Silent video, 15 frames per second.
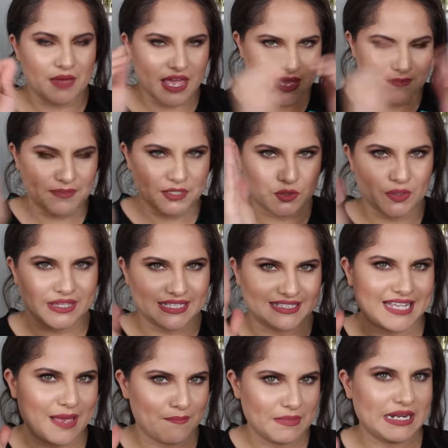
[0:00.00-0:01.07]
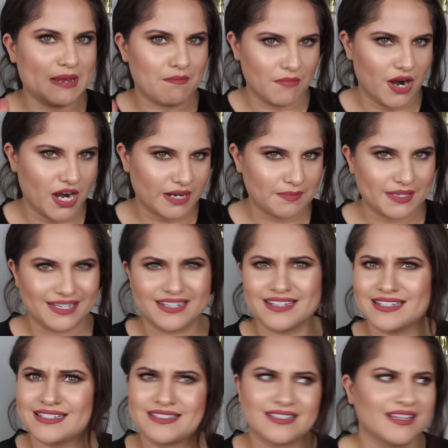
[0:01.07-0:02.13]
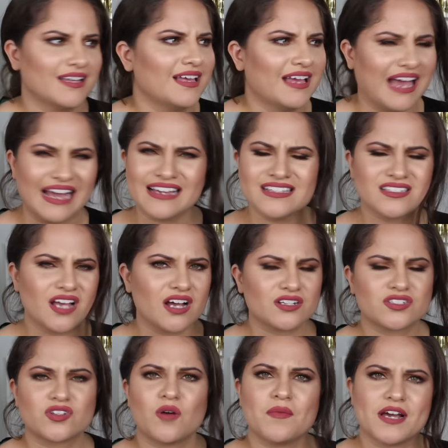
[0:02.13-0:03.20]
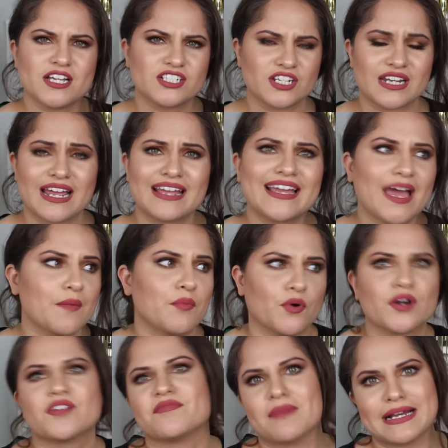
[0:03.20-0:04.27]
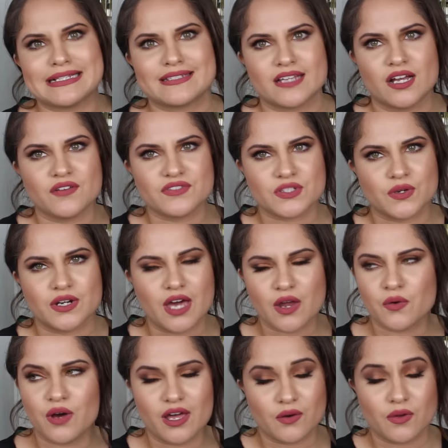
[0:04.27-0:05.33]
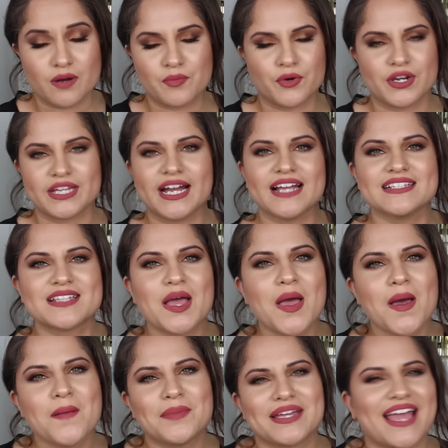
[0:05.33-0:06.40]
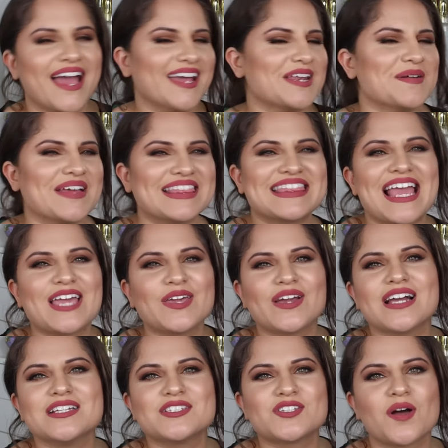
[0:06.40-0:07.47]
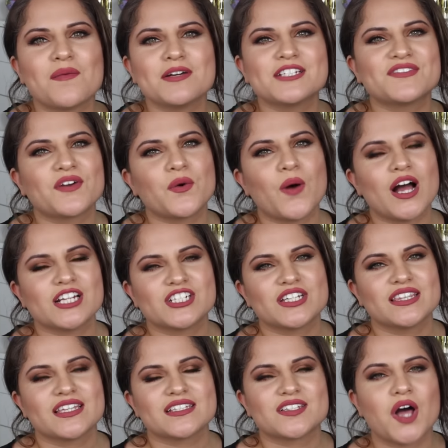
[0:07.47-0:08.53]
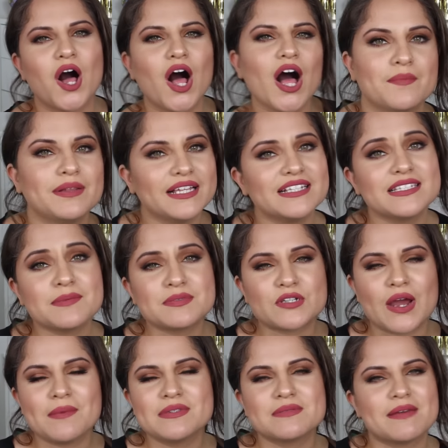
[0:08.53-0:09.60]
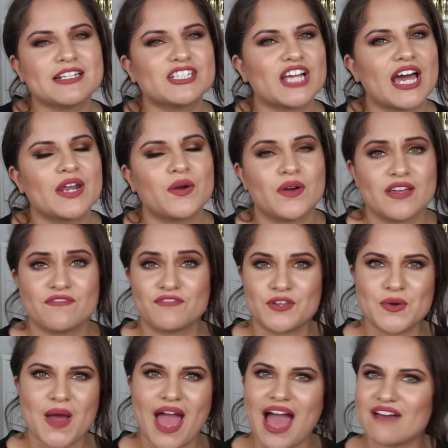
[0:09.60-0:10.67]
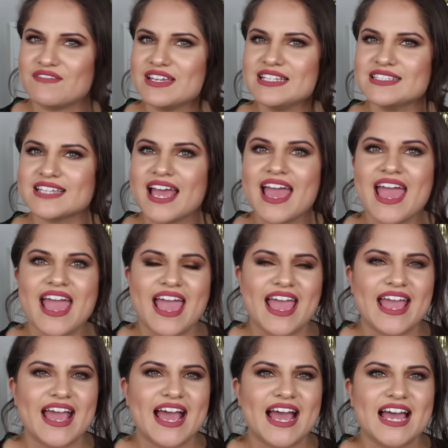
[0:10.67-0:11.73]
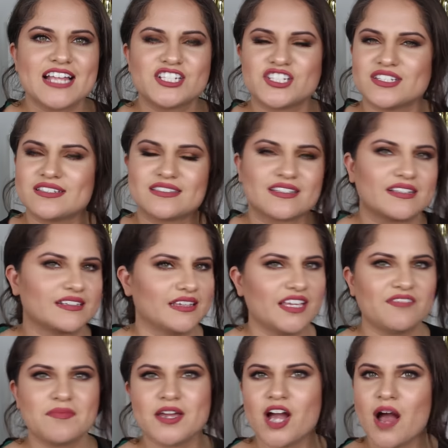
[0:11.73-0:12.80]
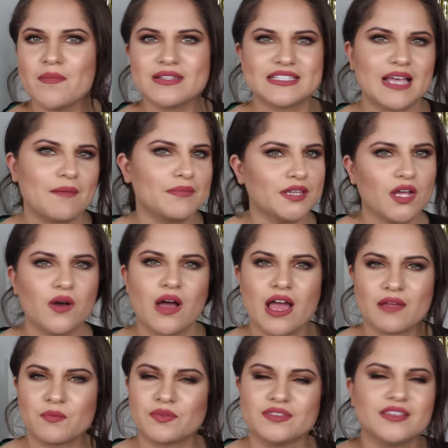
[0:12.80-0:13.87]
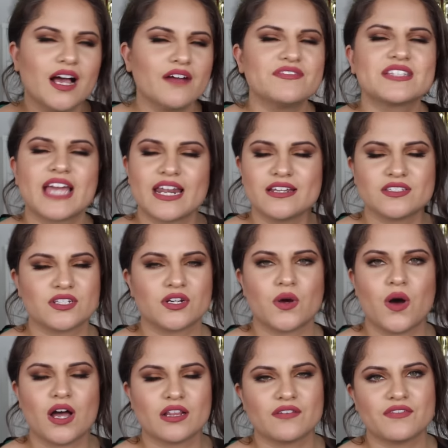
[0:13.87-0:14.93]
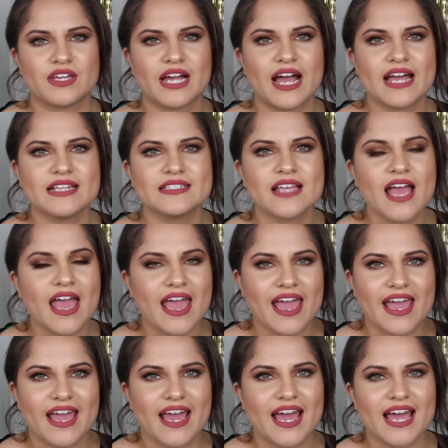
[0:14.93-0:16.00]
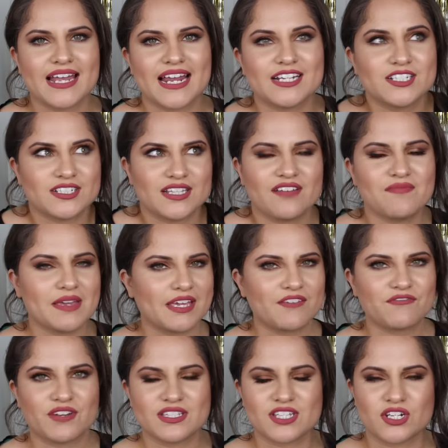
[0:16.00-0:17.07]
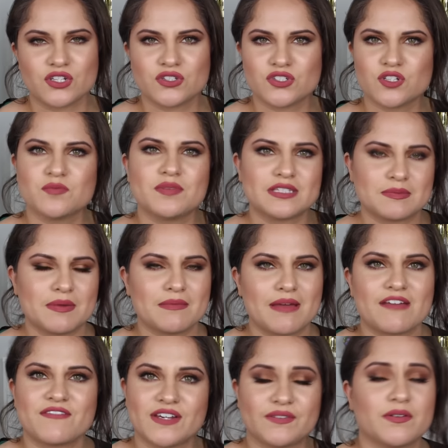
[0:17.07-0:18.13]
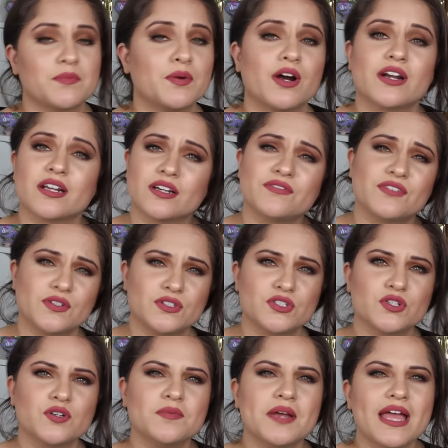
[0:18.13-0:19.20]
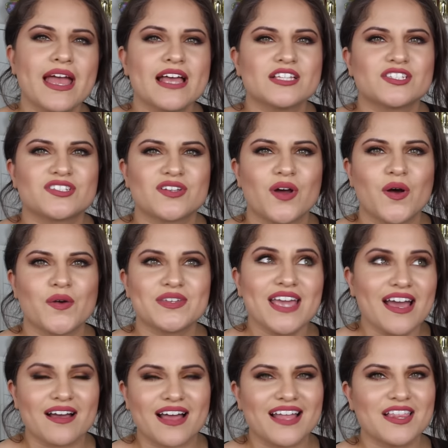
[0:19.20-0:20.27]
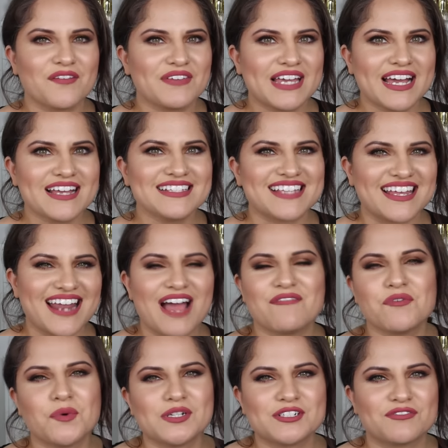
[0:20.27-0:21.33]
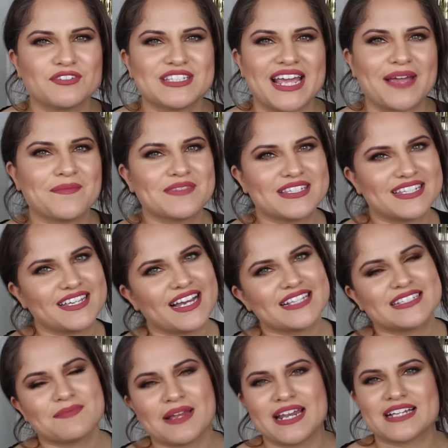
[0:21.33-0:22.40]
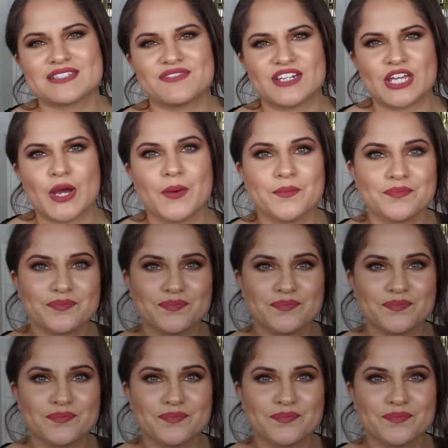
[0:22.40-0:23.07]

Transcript: in between the 10 minute mark because I can talk so much and I get bored of myself so I don't, I don't want to bore you guys but yeah anyway thank you guys so much for watching this haul please subscribe to my channel if you haven't and just leave me comments down below I love getting to know all of you guys and I just love making friends on YouTube it's been my favorite part of YouTube so yeah I love you guys and have a wonderful day see you guys in my next video